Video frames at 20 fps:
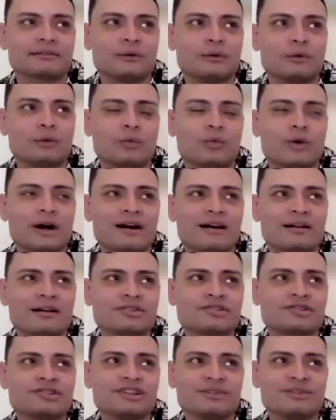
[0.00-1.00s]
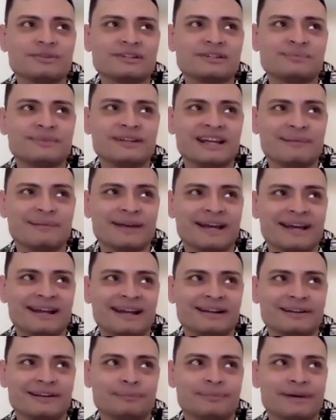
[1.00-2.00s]
while she was being
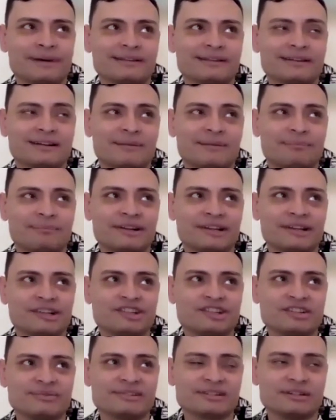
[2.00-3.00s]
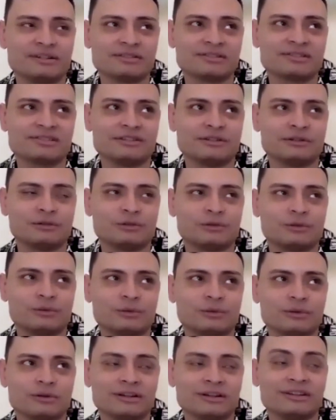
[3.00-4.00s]
manhandled by the company, she was also,
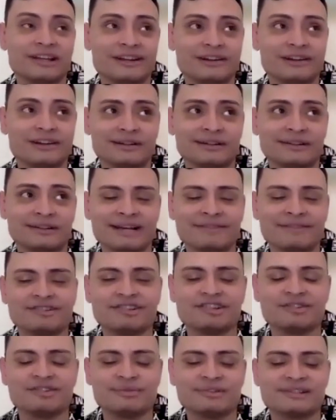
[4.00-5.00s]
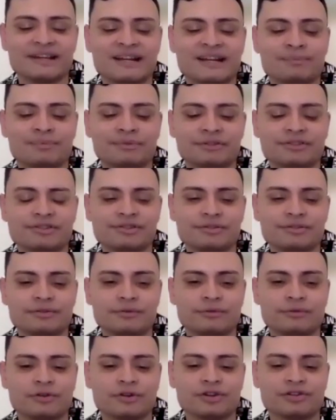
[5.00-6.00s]
later in life, she was able
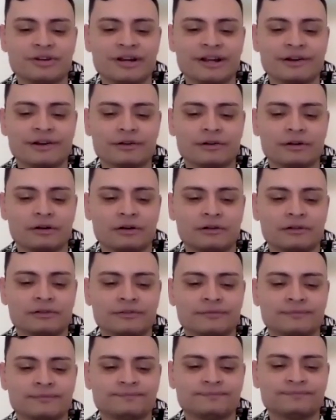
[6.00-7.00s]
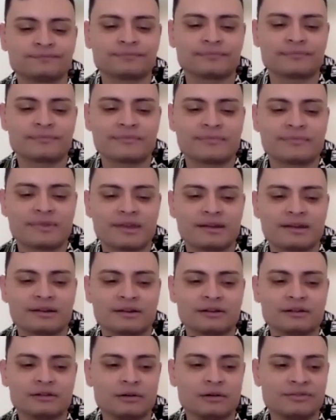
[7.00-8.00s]
to create her own,
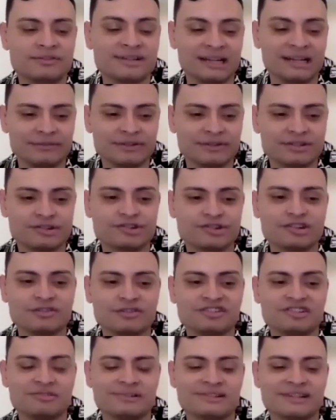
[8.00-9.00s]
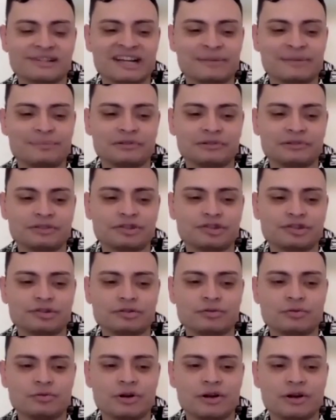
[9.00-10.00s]
her own television show. She was able
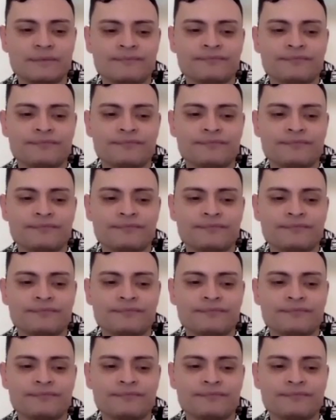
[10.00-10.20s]
to